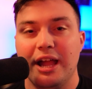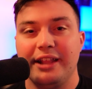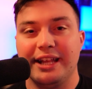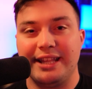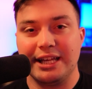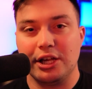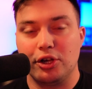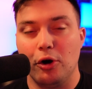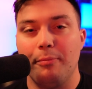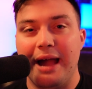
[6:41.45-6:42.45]
that they could
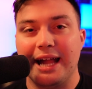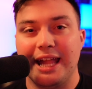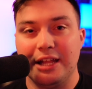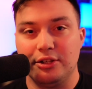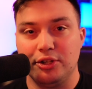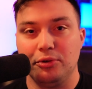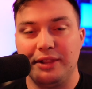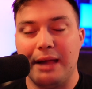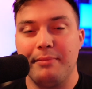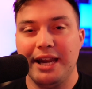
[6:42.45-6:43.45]
go back and do
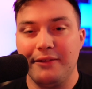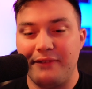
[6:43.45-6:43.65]
that many